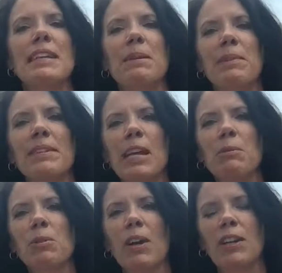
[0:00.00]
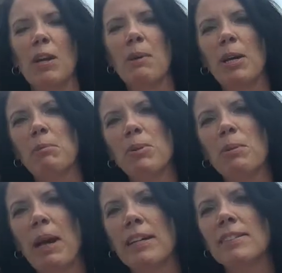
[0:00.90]
themed table runner I bought in
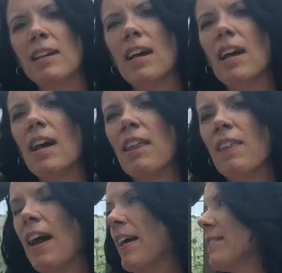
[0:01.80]
Budapest that,